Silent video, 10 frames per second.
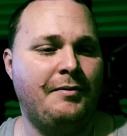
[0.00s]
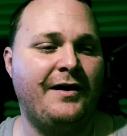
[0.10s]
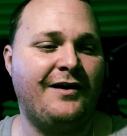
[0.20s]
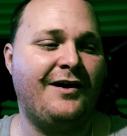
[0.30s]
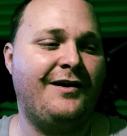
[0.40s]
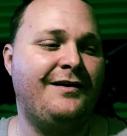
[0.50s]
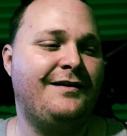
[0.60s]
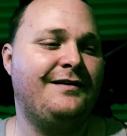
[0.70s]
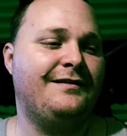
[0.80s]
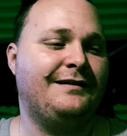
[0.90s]
But
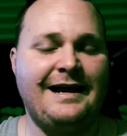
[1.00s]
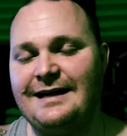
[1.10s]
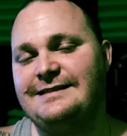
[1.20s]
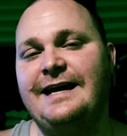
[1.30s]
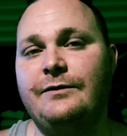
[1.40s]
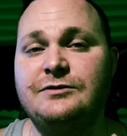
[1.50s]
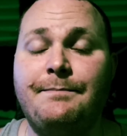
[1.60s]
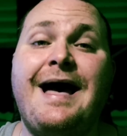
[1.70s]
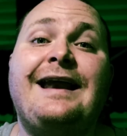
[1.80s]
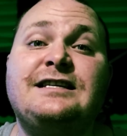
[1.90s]
like I said, it was
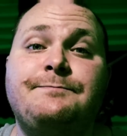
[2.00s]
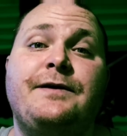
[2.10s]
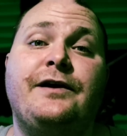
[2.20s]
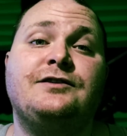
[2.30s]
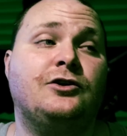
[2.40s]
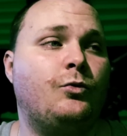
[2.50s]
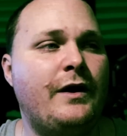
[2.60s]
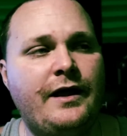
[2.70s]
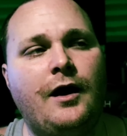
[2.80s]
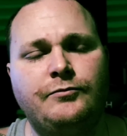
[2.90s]
a bad experience on the
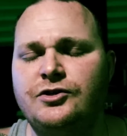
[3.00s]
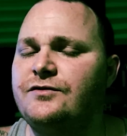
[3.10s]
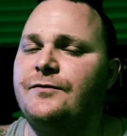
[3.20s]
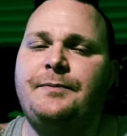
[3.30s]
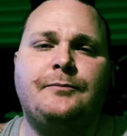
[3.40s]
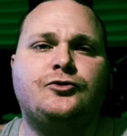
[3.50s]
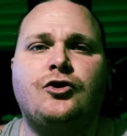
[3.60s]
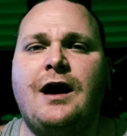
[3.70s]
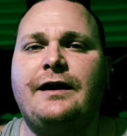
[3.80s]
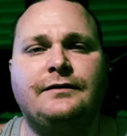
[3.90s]
way up just for people
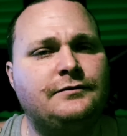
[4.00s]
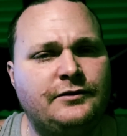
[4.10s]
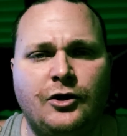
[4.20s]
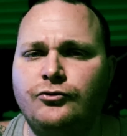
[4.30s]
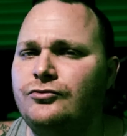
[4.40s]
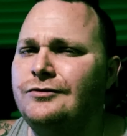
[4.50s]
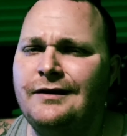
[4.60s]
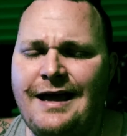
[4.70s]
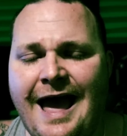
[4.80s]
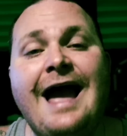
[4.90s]
trying to, you know,
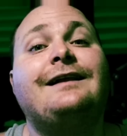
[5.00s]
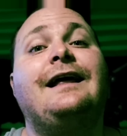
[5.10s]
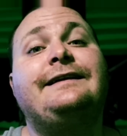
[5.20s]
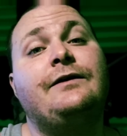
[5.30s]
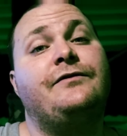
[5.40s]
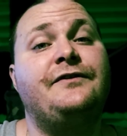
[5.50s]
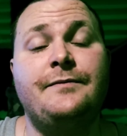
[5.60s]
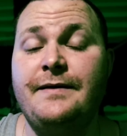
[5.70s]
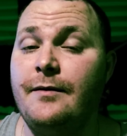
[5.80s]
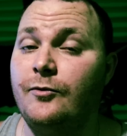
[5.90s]
act like they were
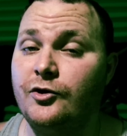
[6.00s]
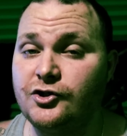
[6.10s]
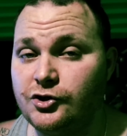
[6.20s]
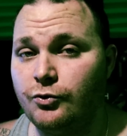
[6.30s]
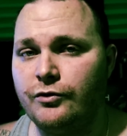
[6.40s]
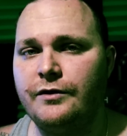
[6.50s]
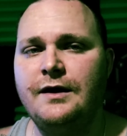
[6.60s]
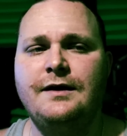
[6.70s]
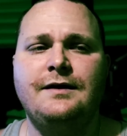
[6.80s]
finna be able to extort.